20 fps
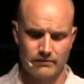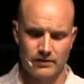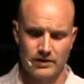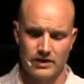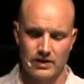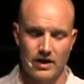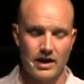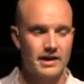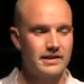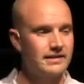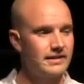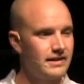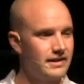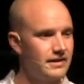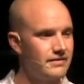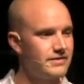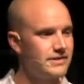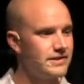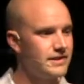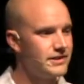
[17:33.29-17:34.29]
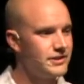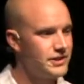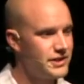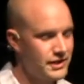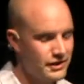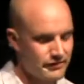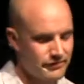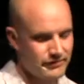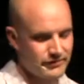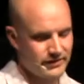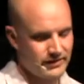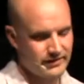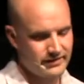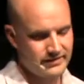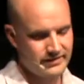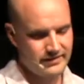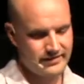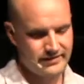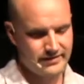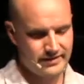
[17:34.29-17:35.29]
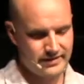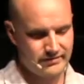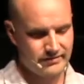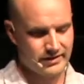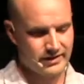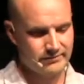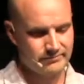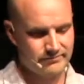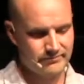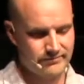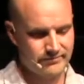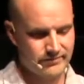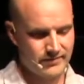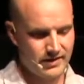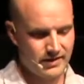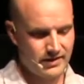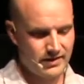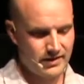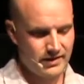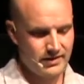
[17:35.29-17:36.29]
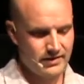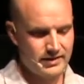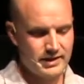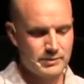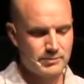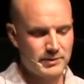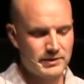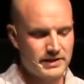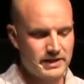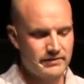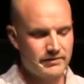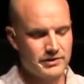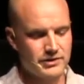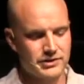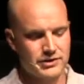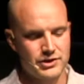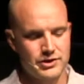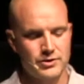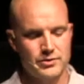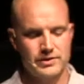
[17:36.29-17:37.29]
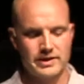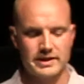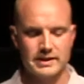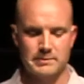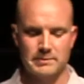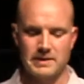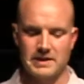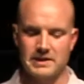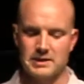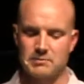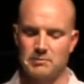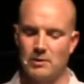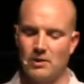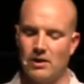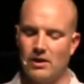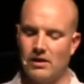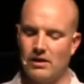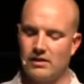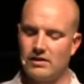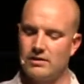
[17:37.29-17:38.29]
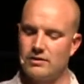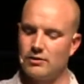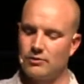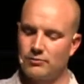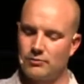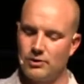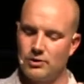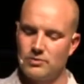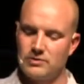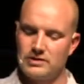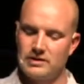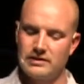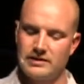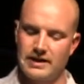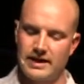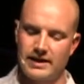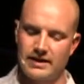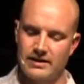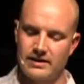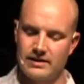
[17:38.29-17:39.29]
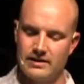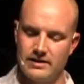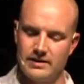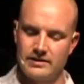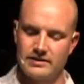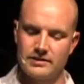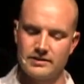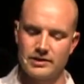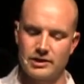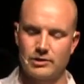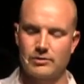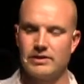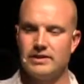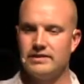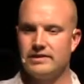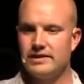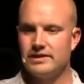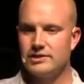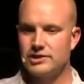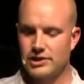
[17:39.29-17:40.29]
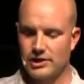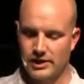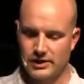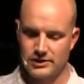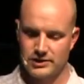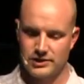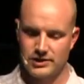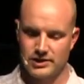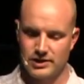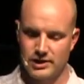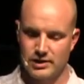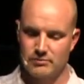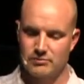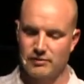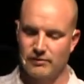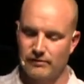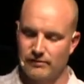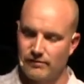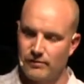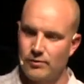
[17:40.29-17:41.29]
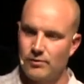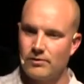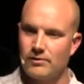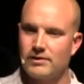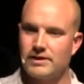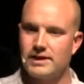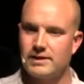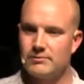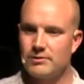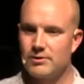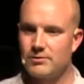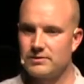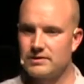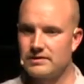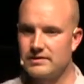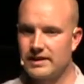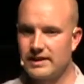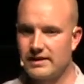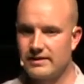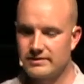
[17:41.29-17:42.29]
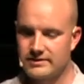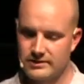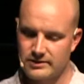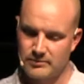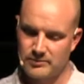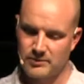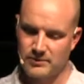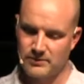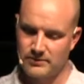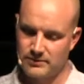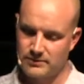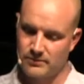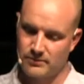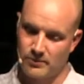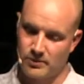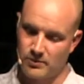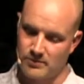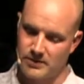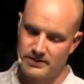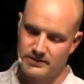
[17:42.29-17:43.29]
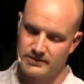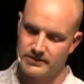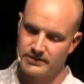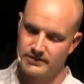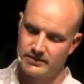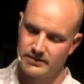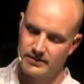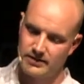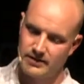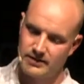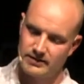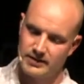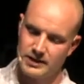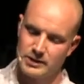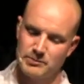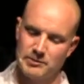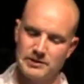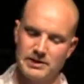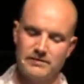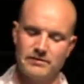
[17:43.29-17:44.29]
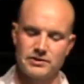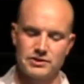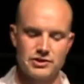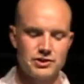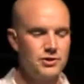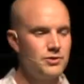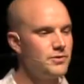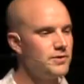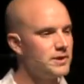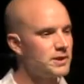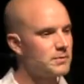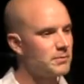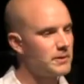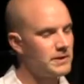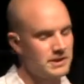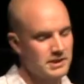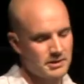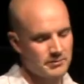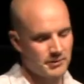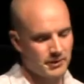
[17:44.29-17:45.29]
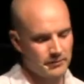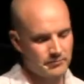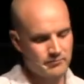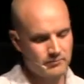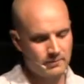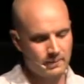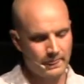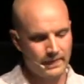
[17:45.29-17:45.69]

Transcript: For God loves a cheerful giver. These believers knew this because Paul wrote the letter to the Corinthian church before he wrote the letter to the, the Romans. These believers knew this principle.